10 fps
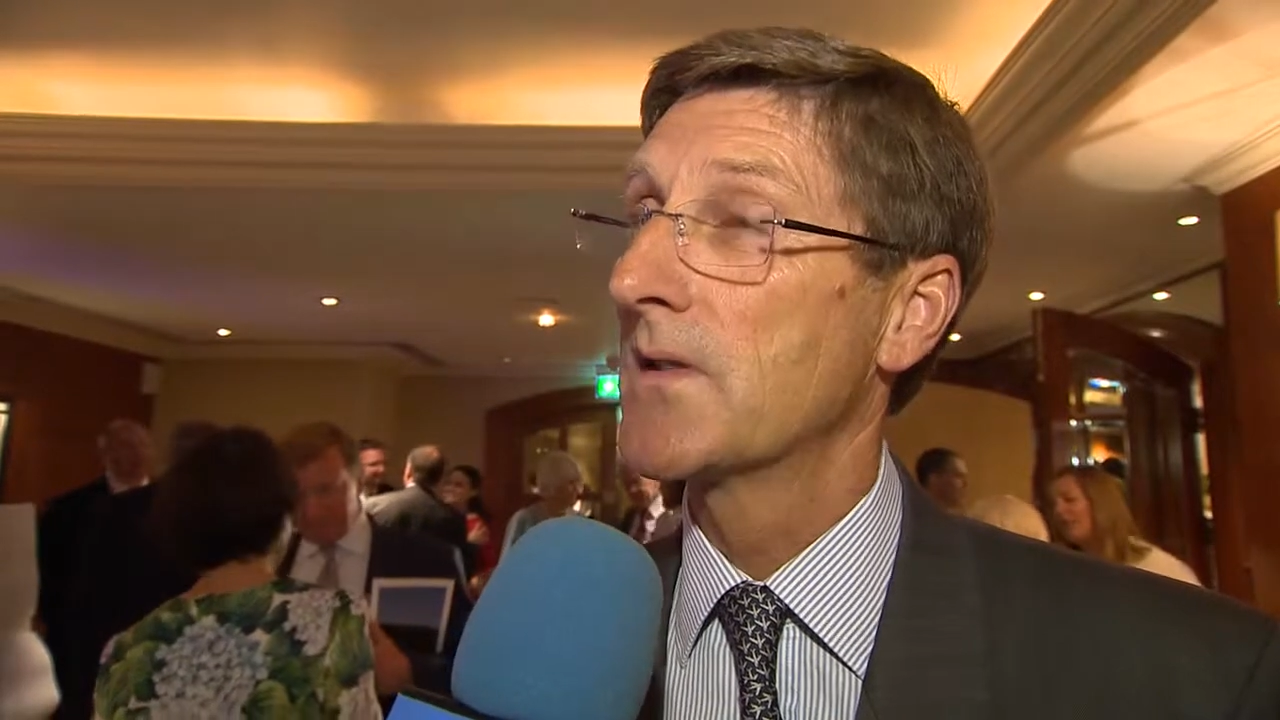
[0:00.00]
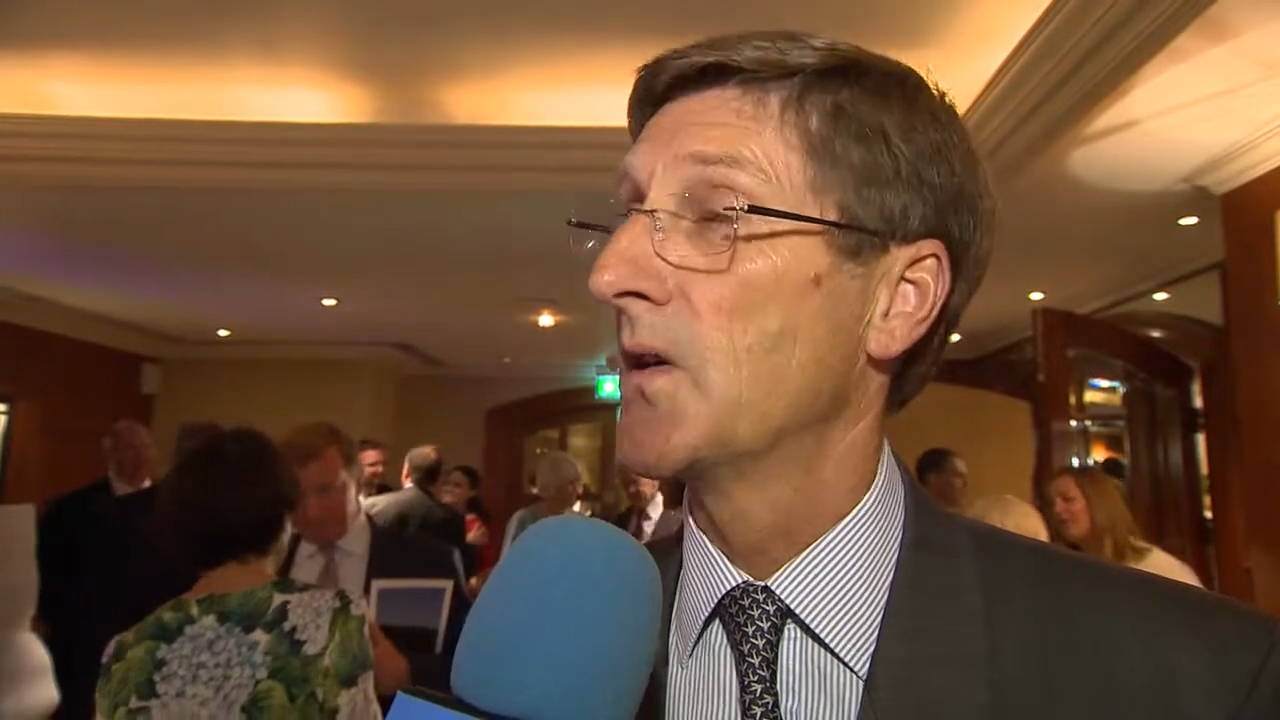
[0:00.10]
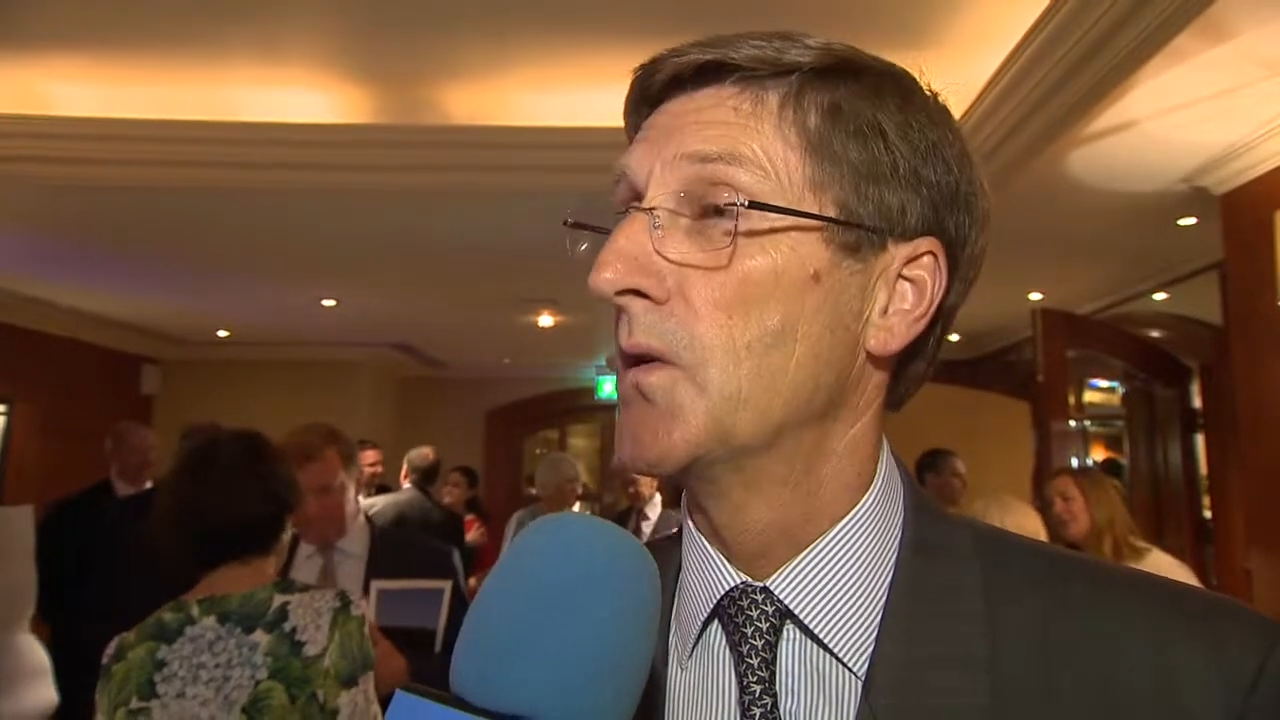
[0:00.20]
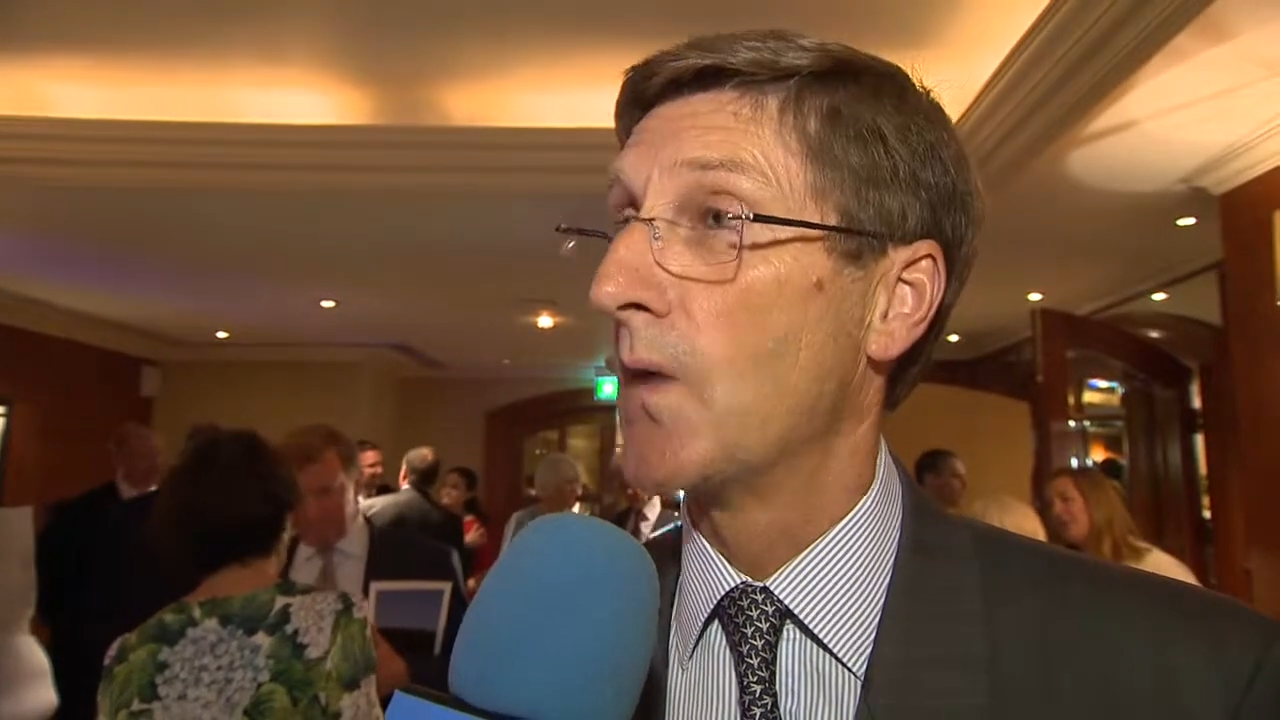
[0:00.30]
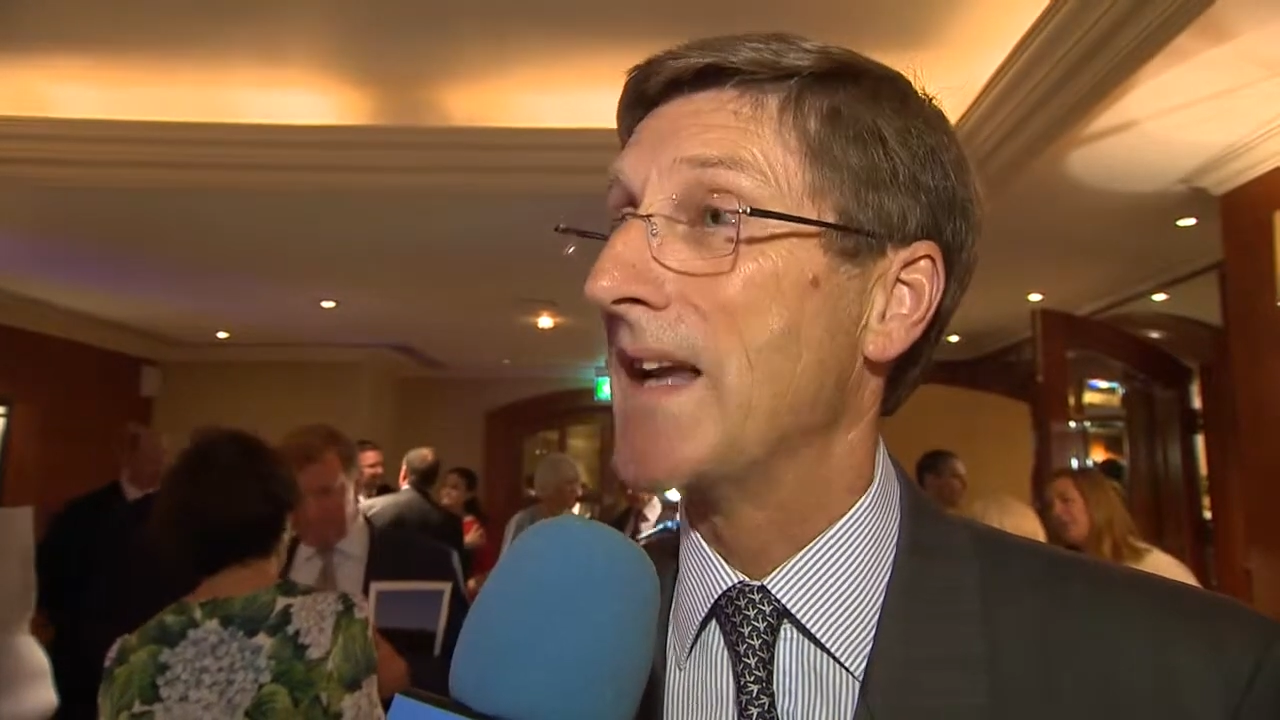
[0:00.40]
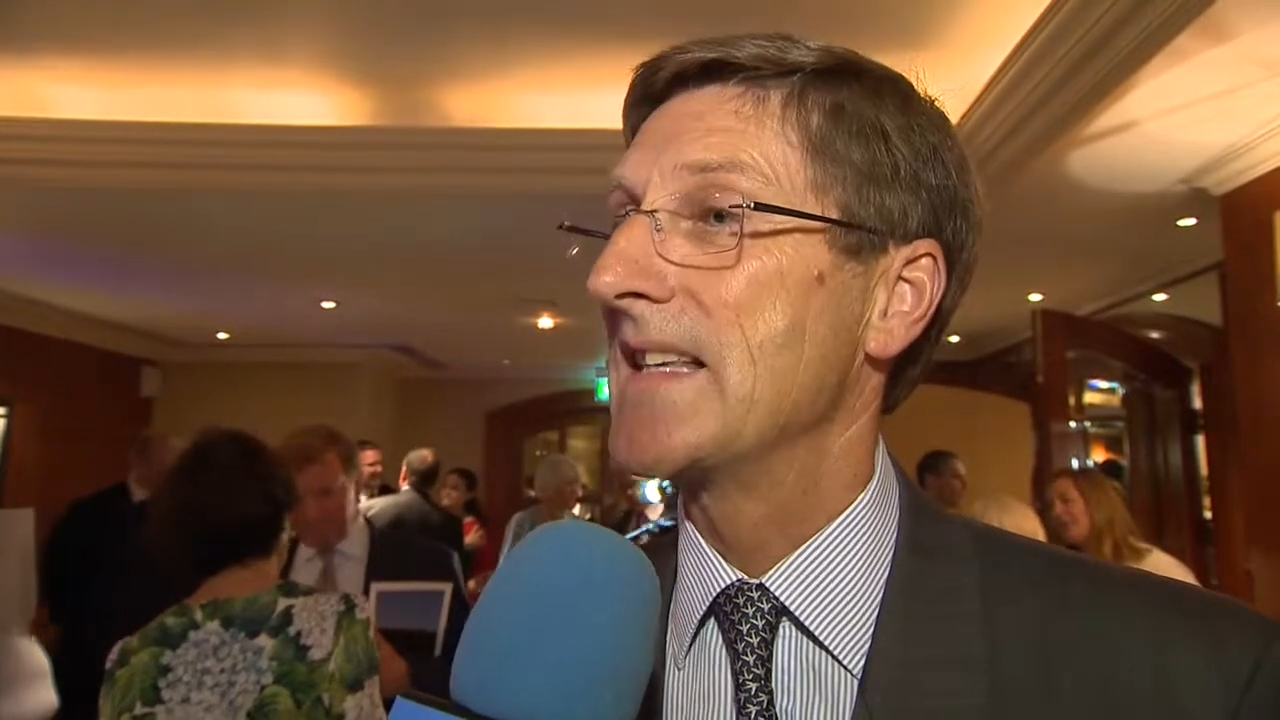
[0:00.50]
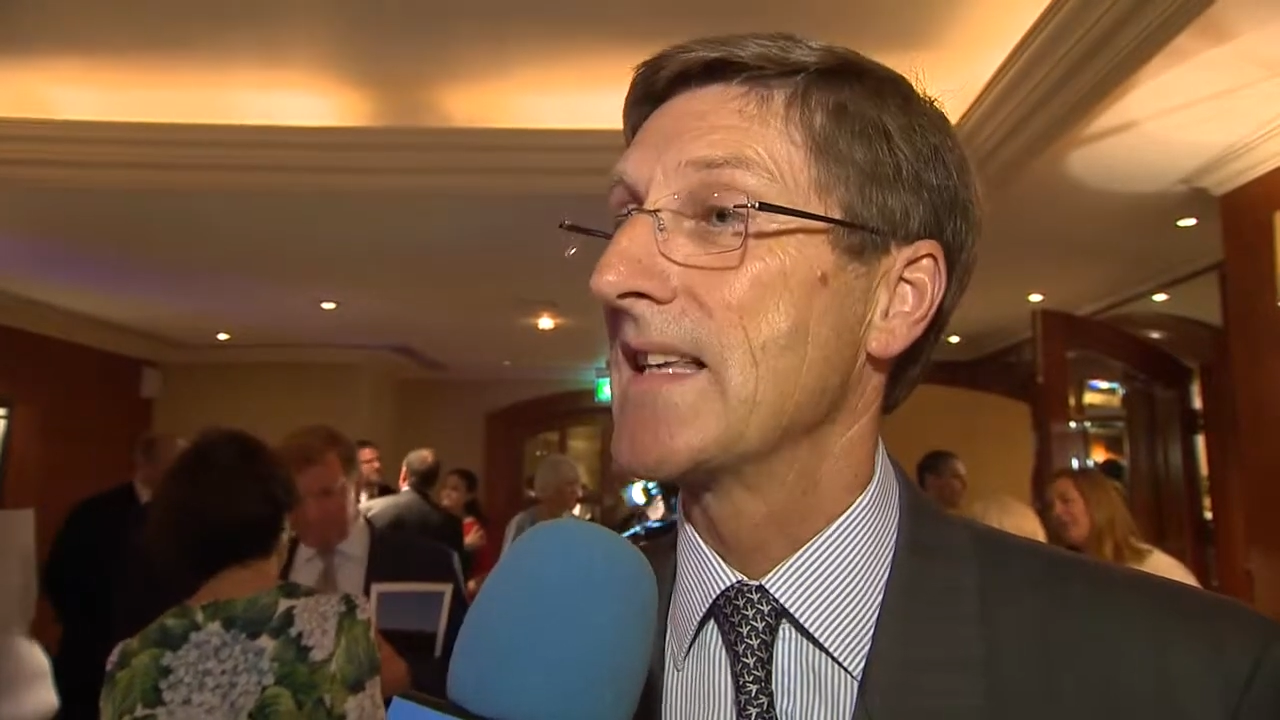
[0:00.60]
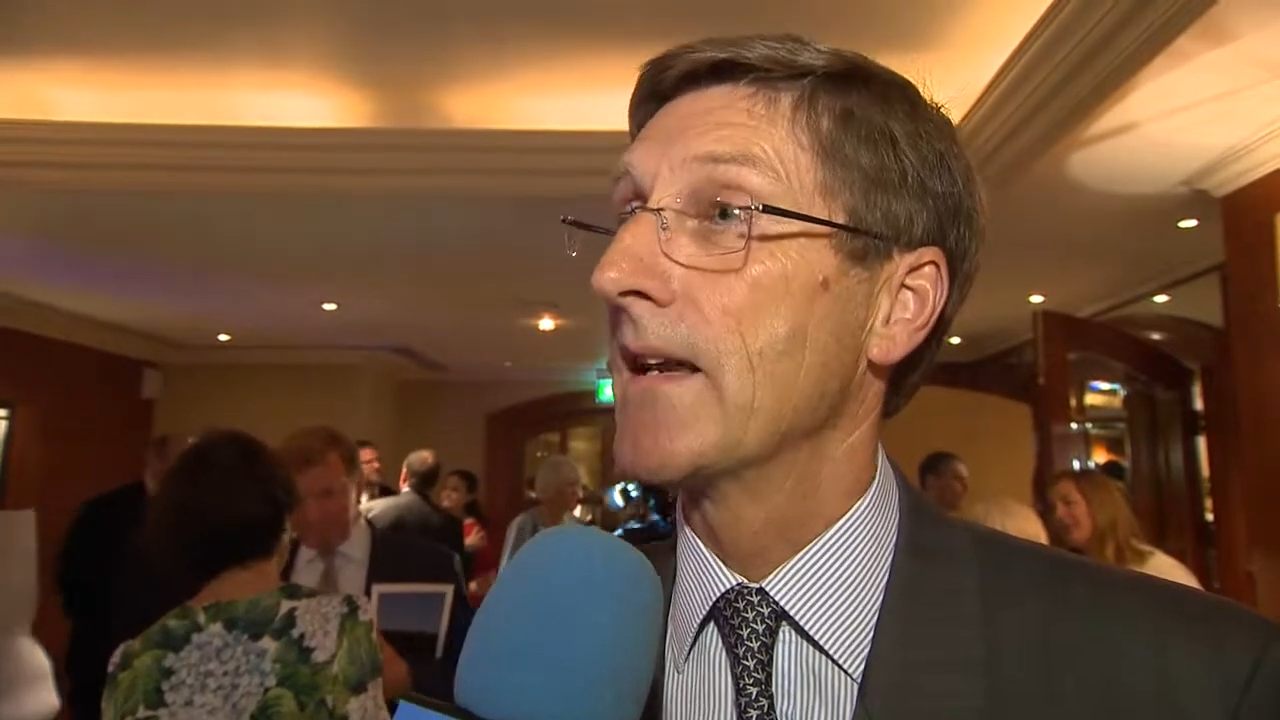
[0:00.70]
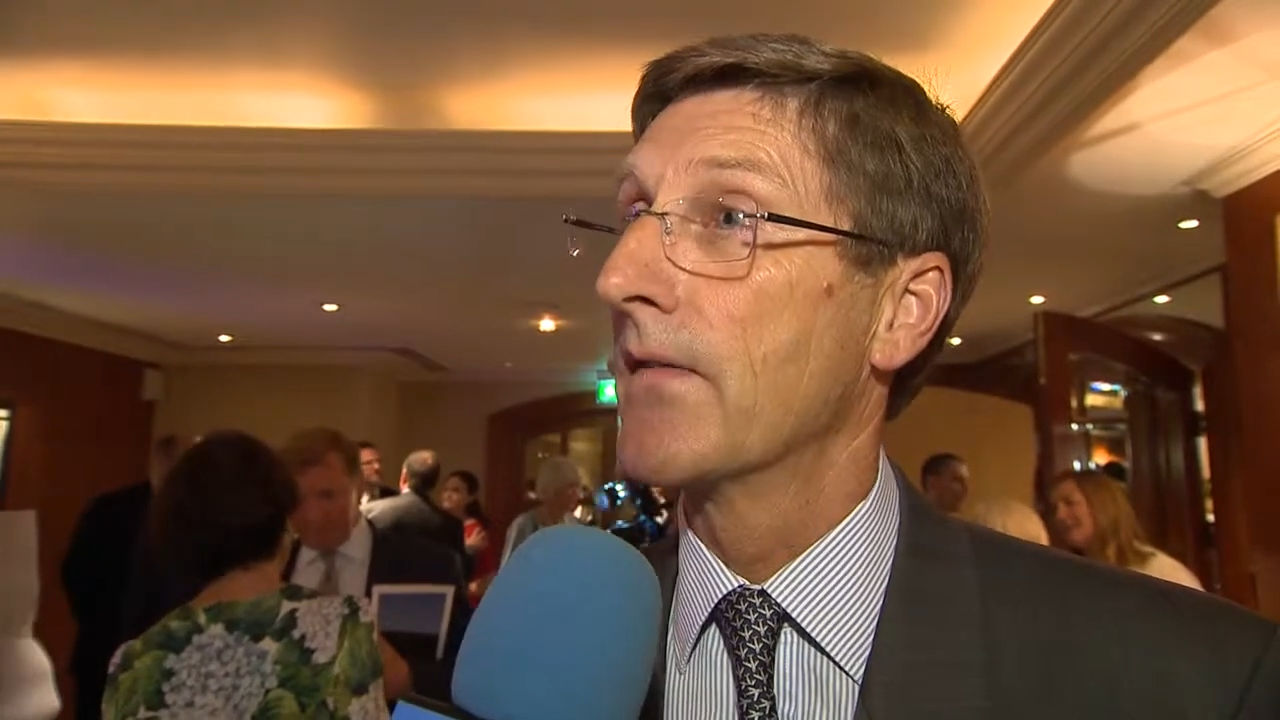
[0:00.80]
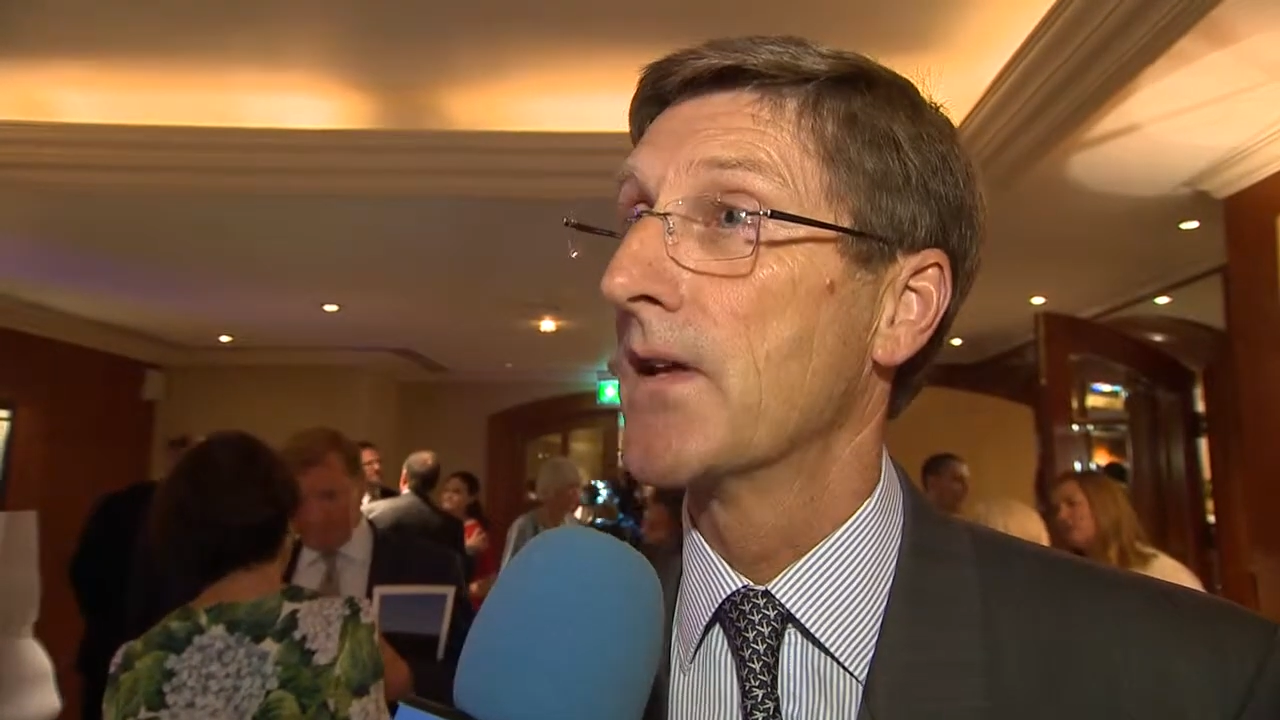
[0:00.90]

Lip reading: to racing